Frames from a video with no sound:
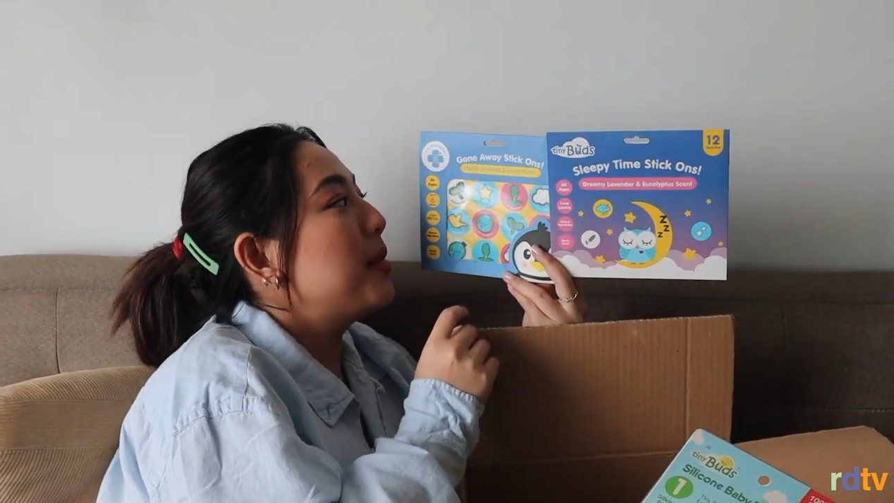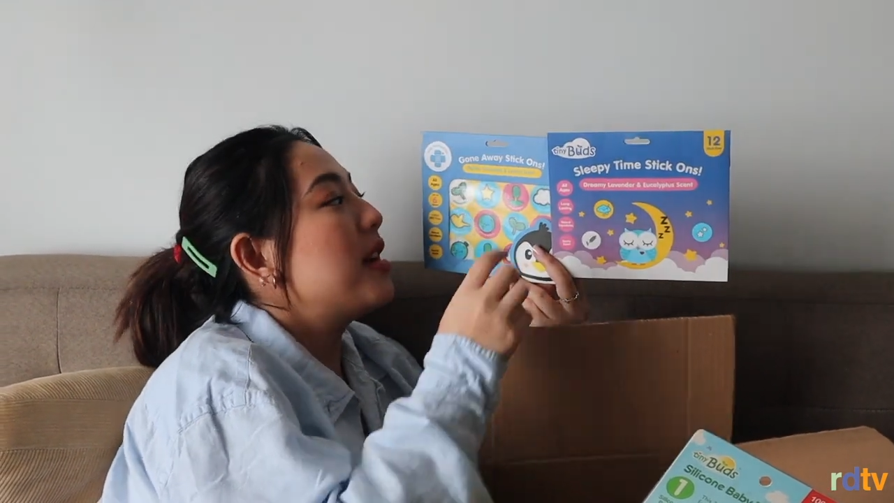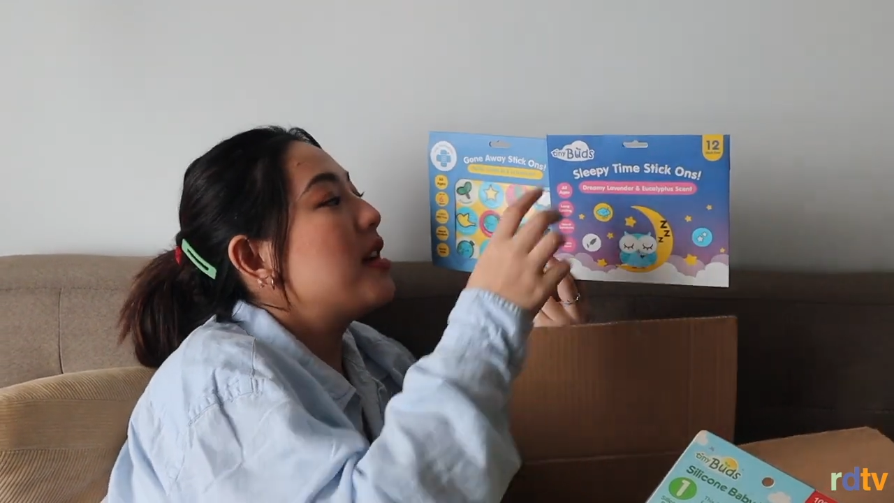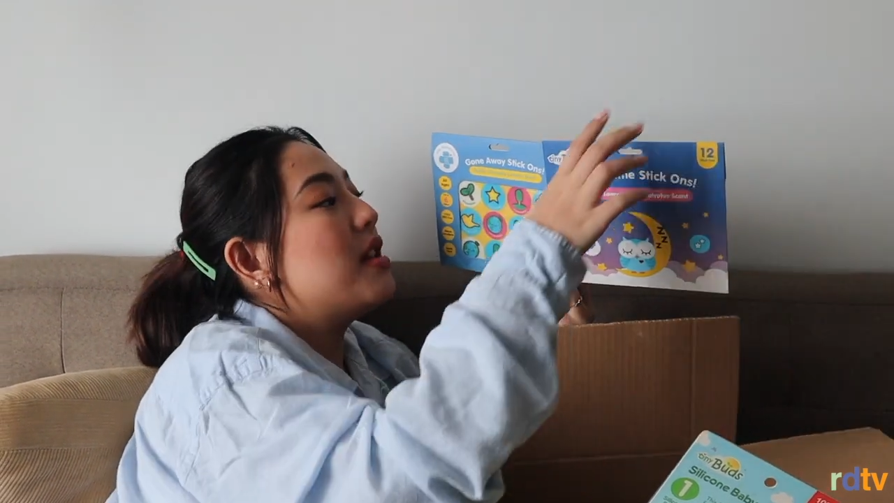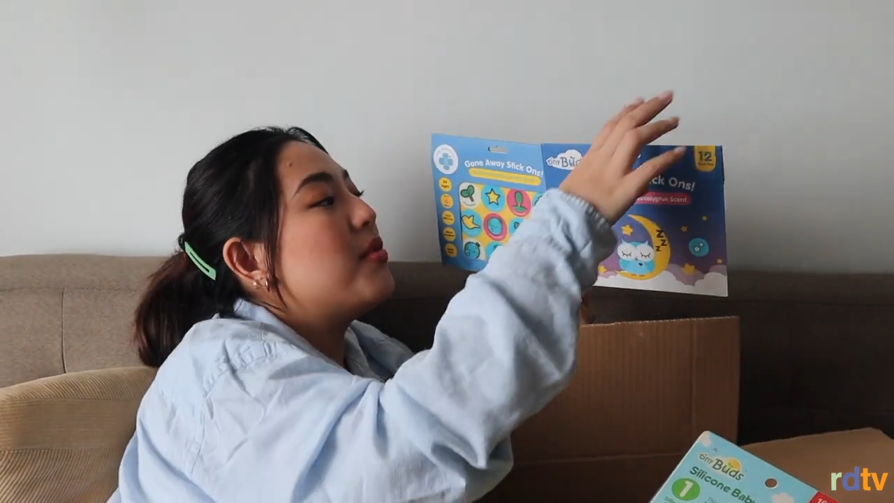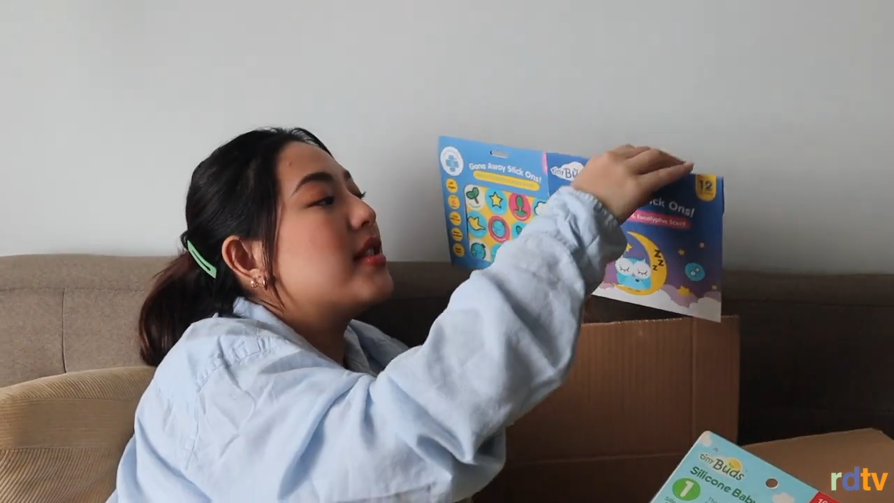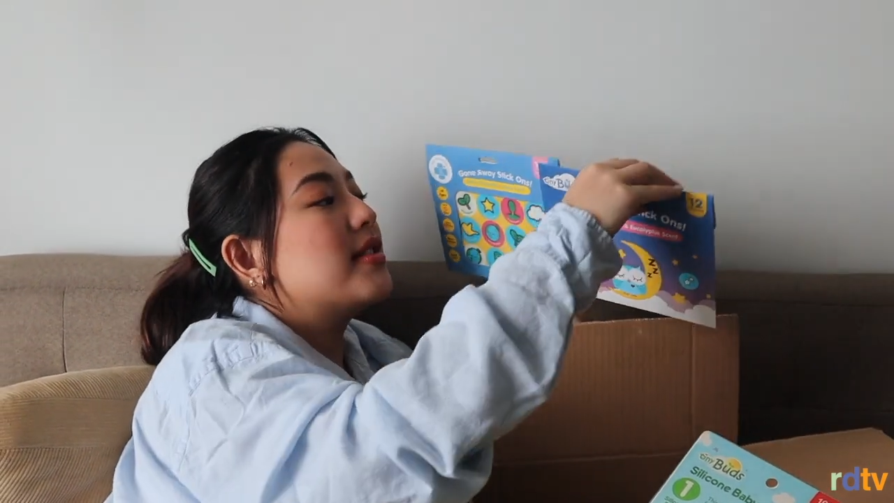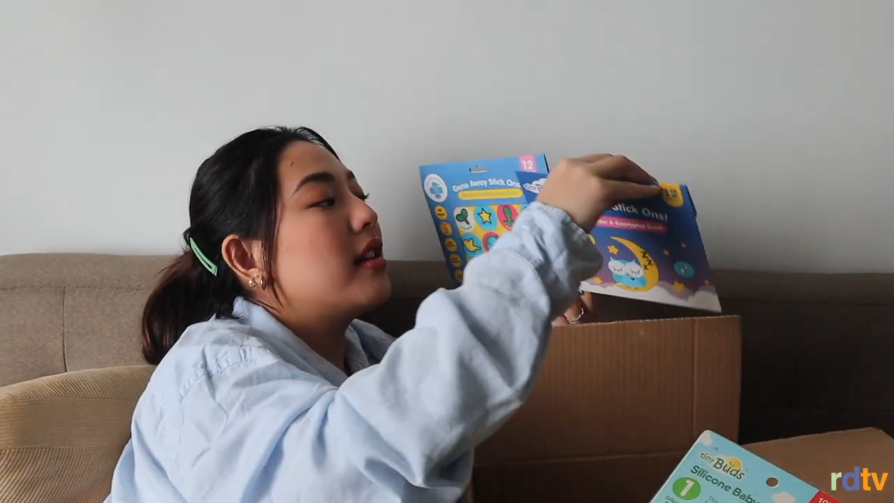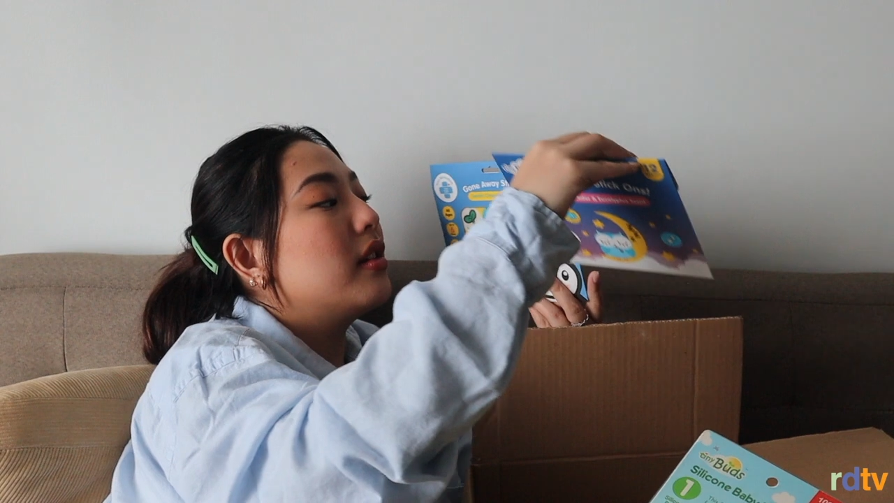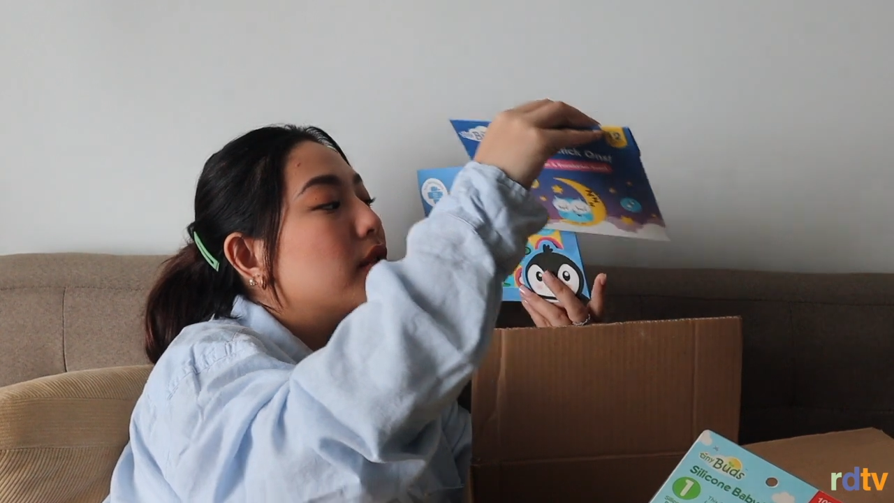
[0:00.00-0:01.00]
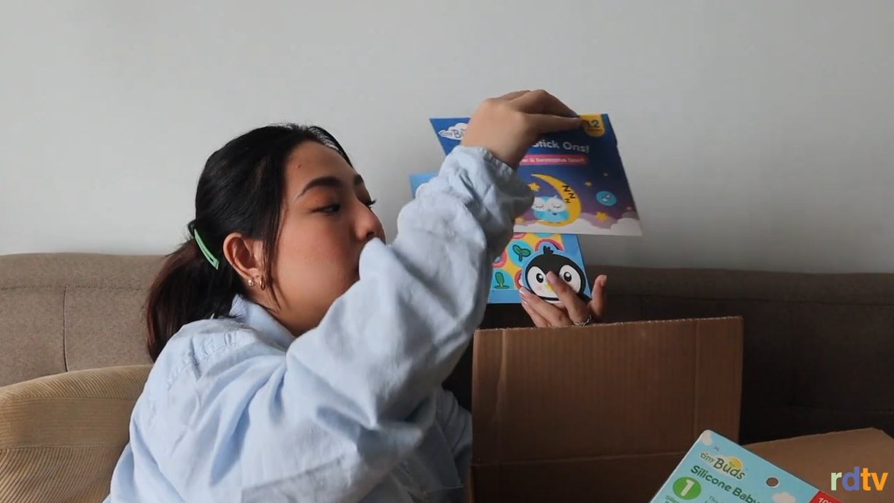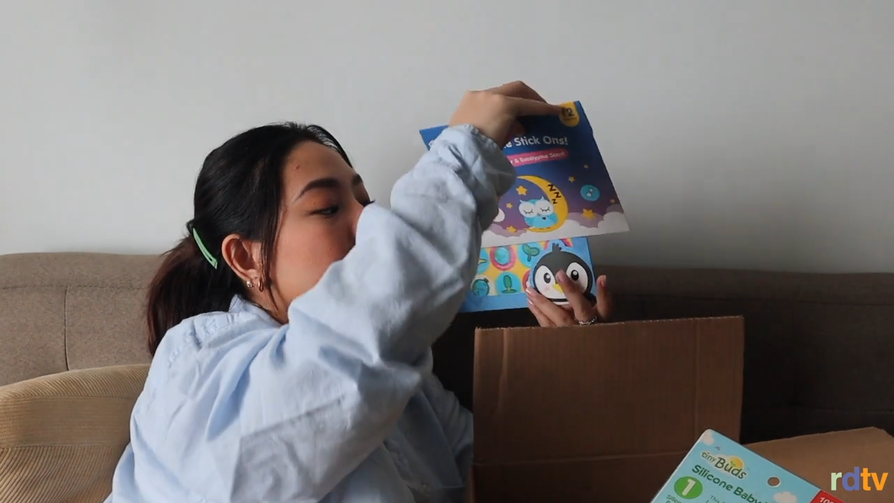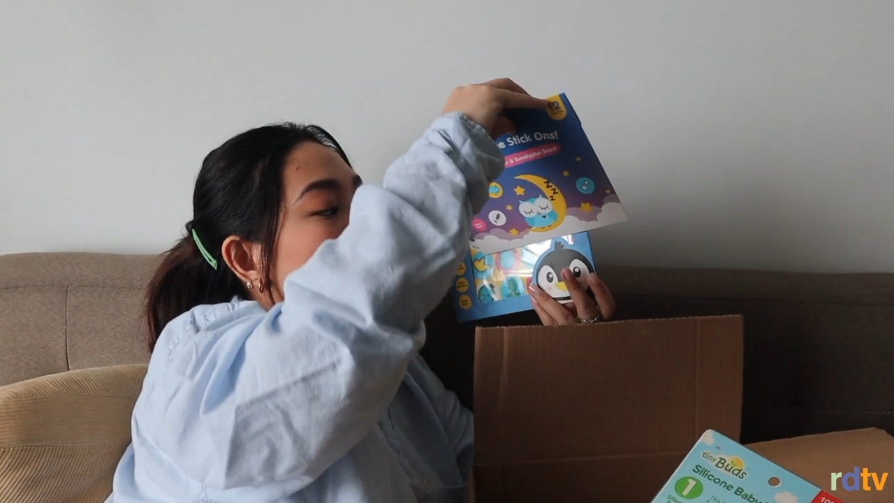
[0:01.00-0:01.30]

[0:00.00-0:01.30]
Para iwas, ano,